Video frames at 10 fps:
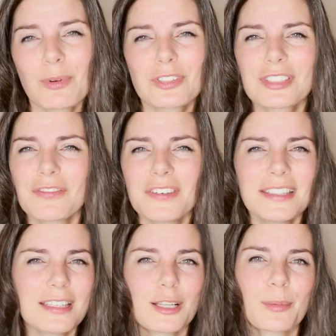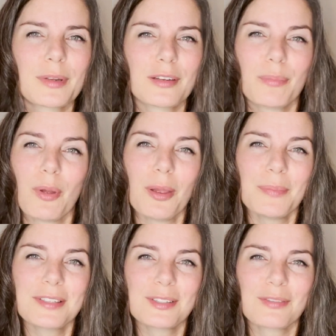which defeats a little bit the
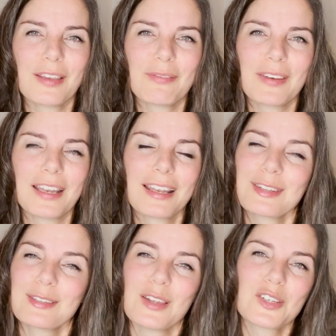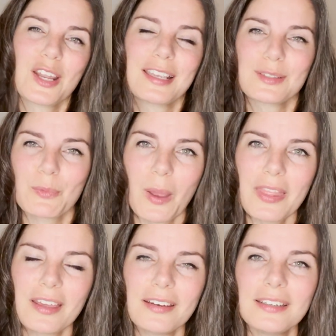purpose of having such nice
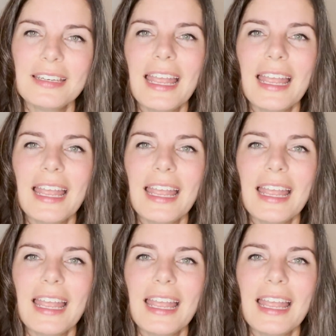weather.